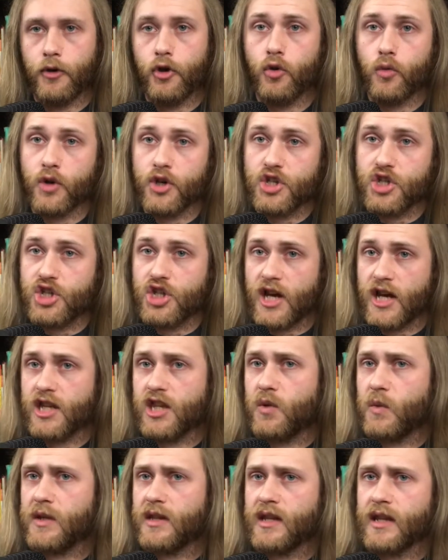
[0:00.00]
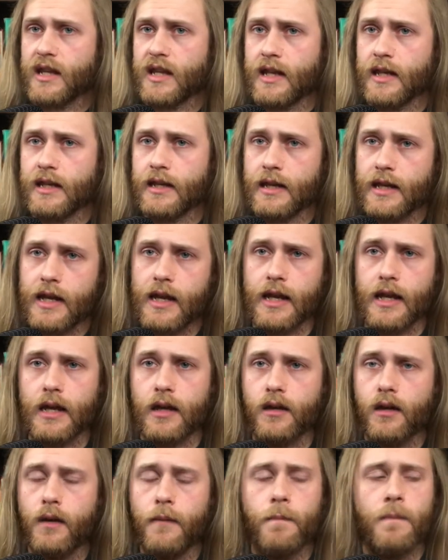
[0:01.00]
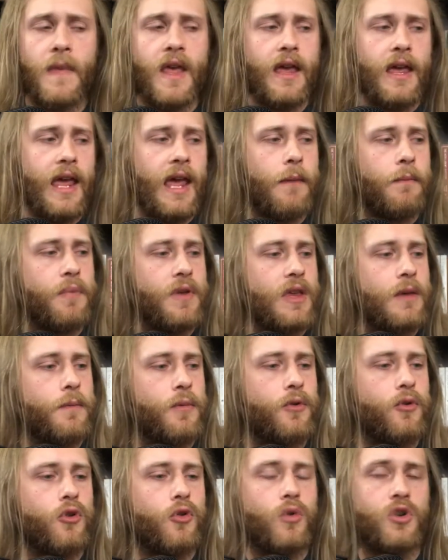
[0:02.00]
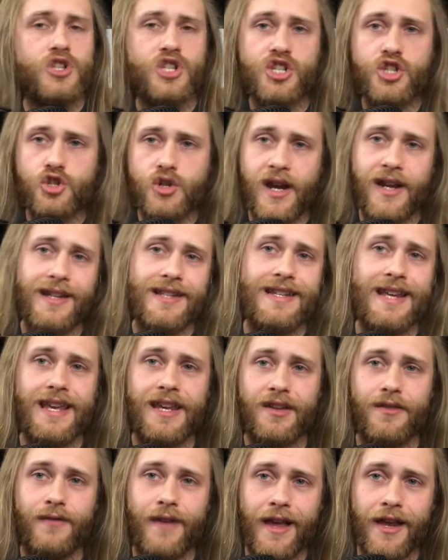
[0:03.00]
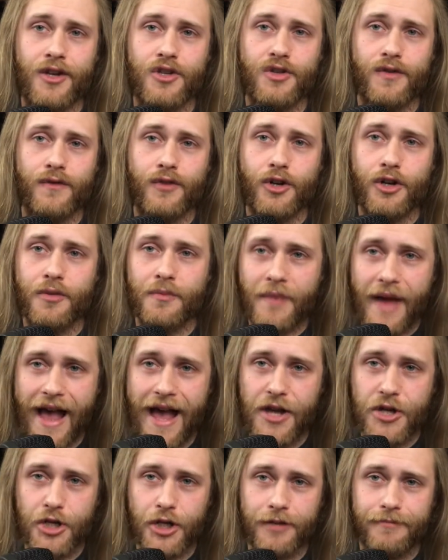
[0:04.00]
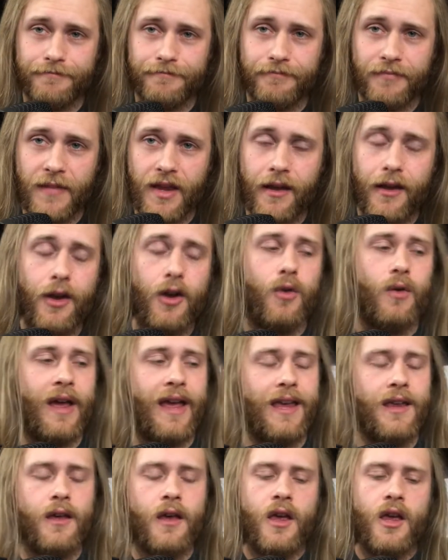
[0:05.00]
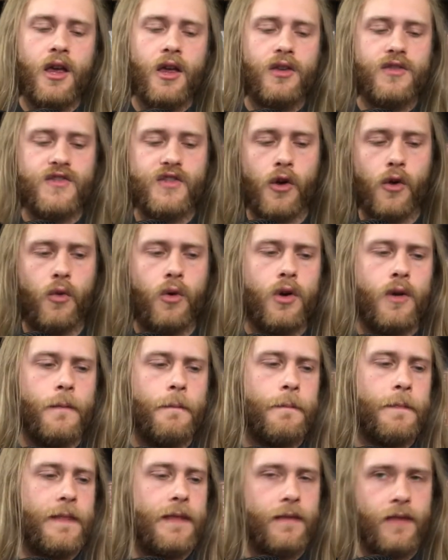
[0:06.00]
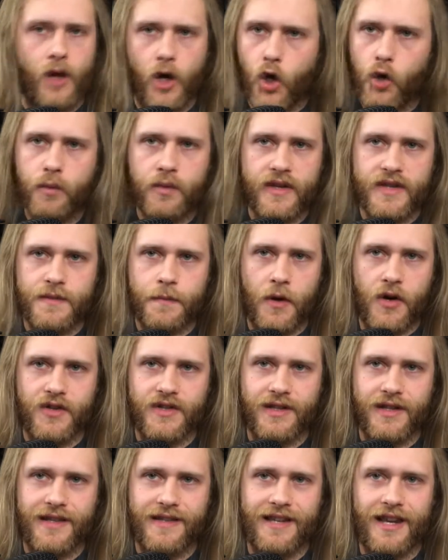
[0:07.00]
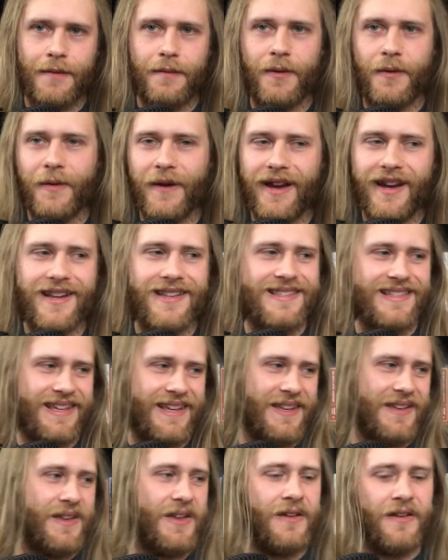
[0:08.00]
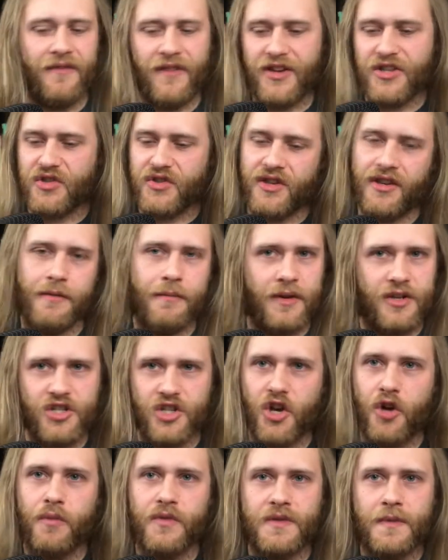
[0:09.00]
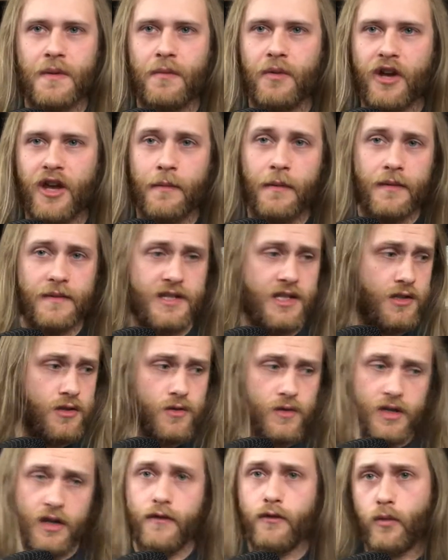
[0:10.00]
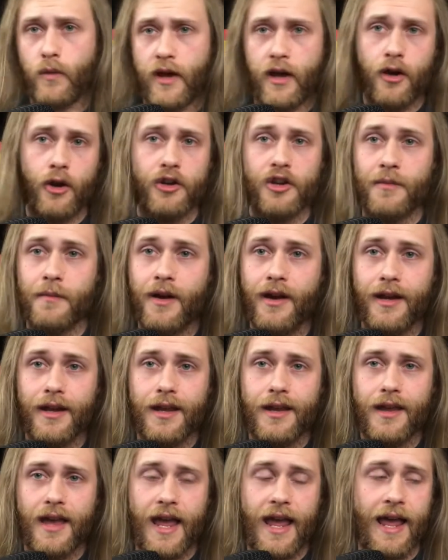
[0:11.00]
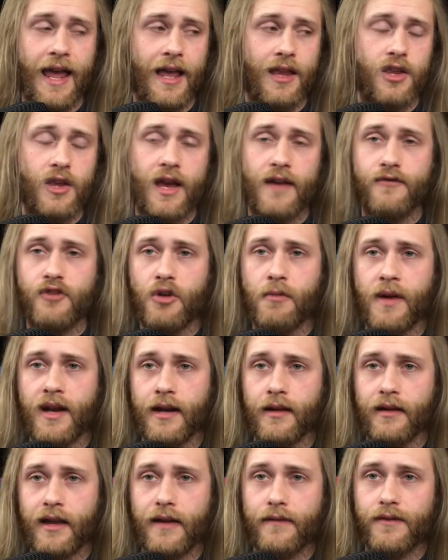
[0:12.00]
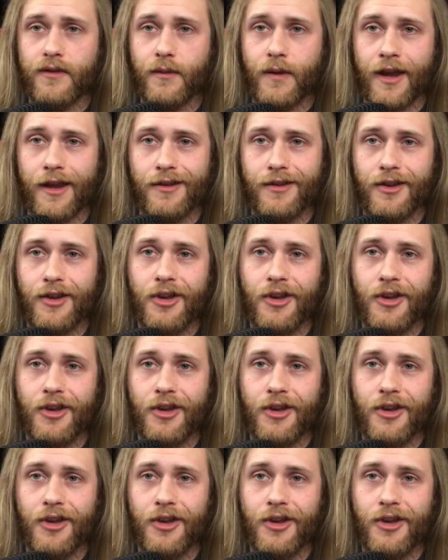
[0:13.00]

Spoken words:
who are genuinely in need and people who are just trying to take advantage of your compassion, right? So the homeless person example, right? It's like eventually a bunch of homeless people come up to you and you give away all your money and you have no money left, right?